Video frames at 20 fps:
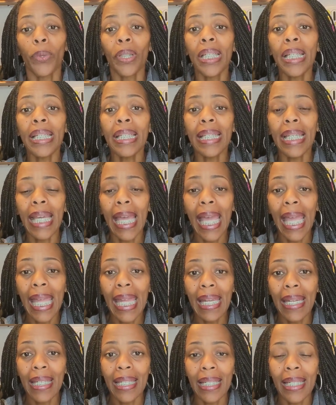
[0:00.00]

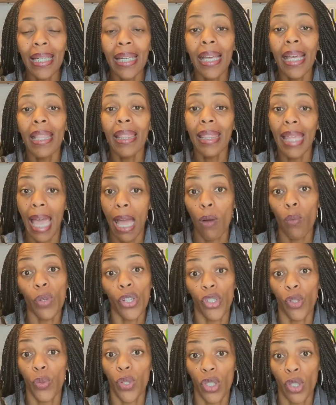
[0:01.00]
regain that
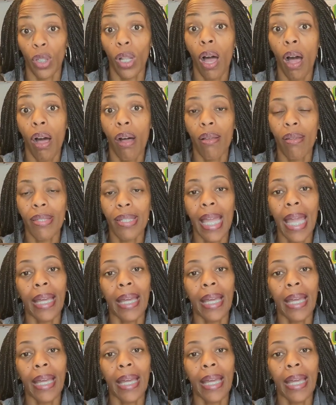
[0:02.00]
which was lost.